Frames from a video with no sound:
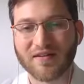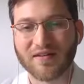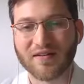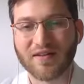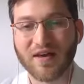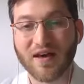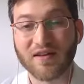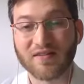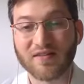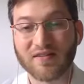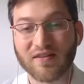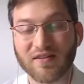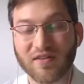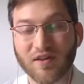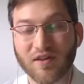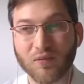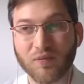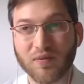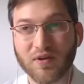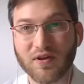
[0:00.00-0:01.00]
guess that
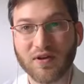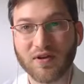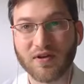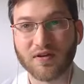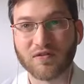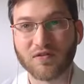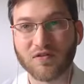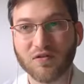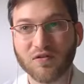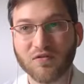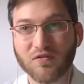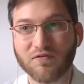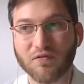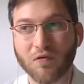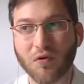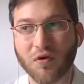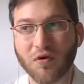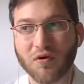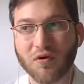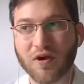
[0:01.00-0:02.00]
there'll be a
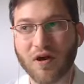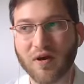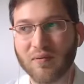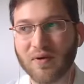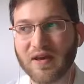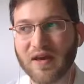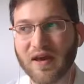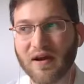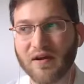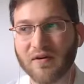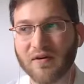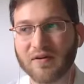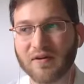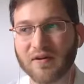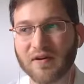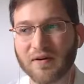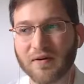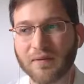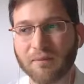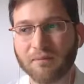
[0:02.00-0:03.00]
2.4 coming out
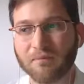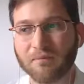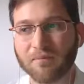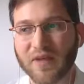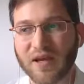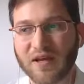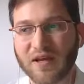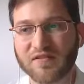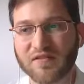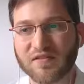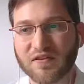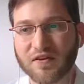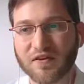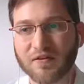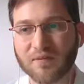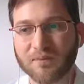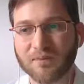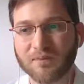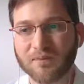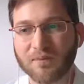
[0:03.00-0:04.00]
next
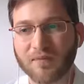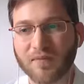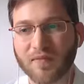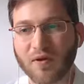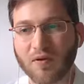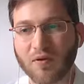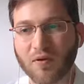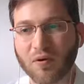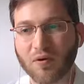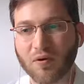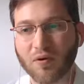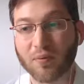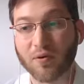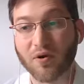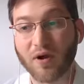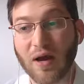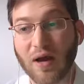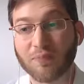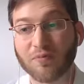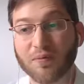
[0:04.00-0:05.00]
year, or
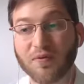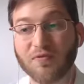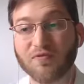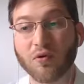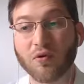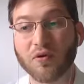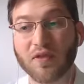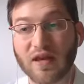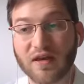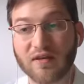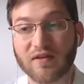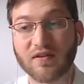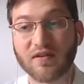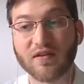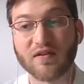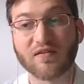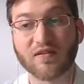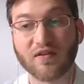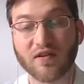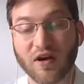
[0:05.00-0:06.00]
perhaps before the end of
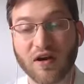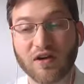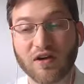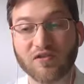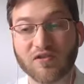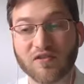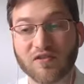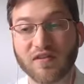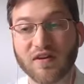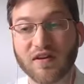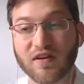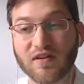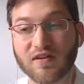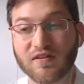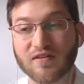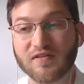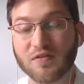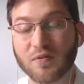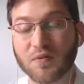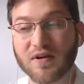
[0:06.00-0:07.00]
this year. I should say it
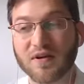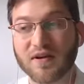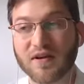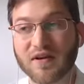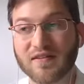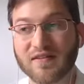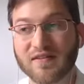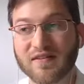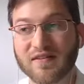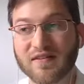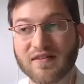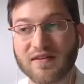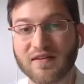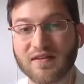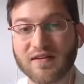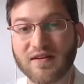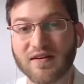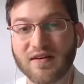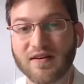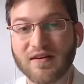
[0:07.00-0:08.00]
is 2019.